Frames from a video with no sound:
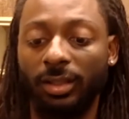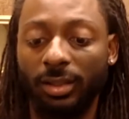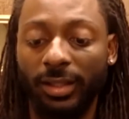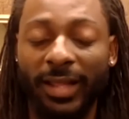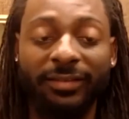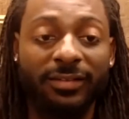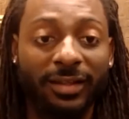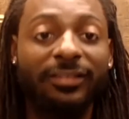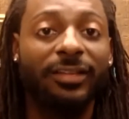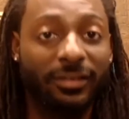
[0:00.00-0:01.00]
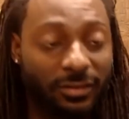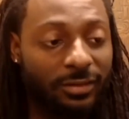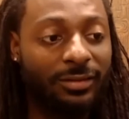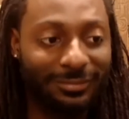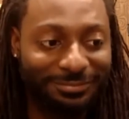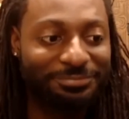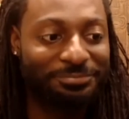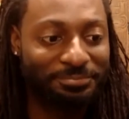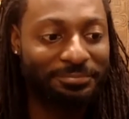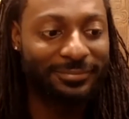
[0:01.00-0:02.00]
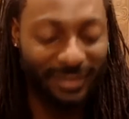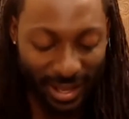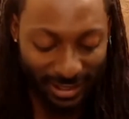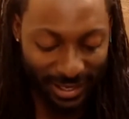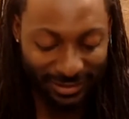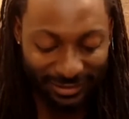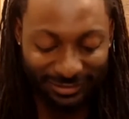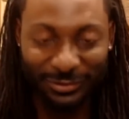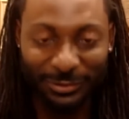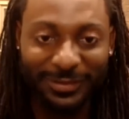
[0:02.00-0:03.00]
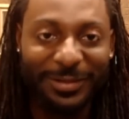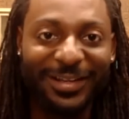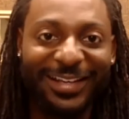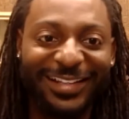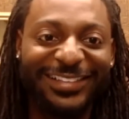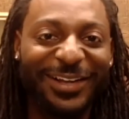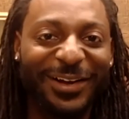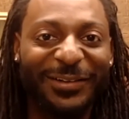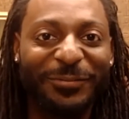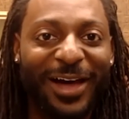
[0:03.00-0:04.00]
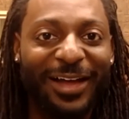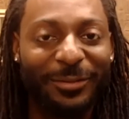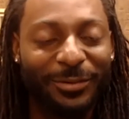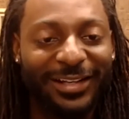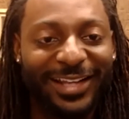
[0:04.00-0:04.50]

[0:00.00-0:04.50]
it's I get choked up talking about it, but